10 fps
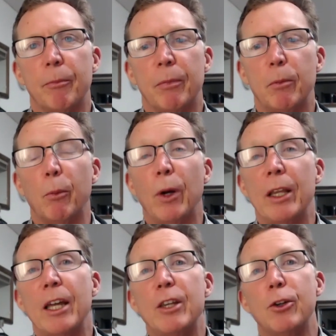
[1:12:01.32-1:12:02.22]
But when they
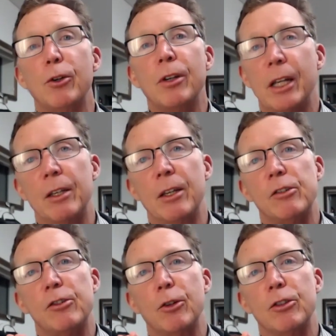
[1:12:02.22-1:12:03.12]
do need their
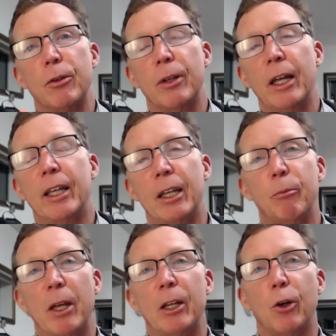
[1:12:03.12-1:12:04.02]
surgery, they get
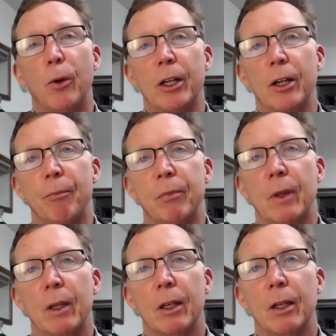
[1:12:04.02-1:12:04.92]
better quicker.
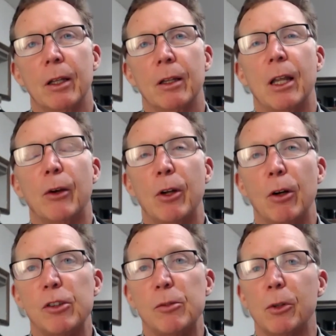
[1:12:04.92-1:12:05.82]
They're in
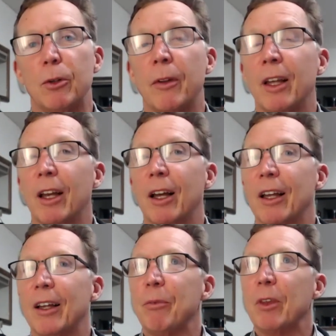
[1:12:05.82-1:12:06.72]
hospital.
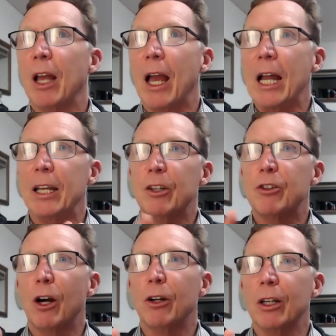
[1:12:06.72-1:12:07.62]

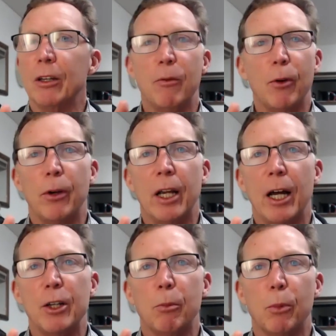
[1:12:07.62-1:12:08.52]
Anecdotally, very hard
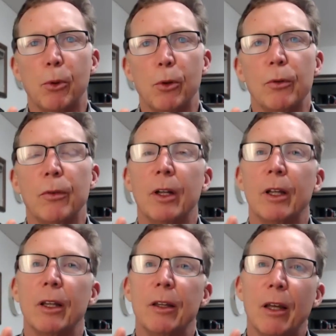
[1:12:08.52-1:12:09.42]
to prove,
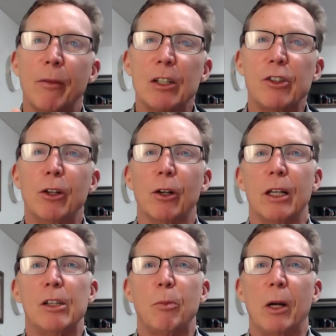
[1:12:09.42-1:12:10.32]
they've actually got
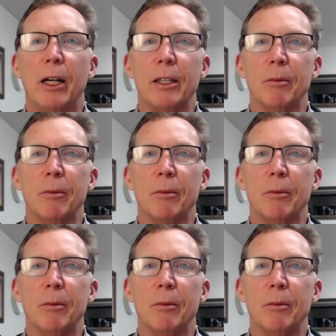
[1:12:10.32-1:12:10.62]
less pain.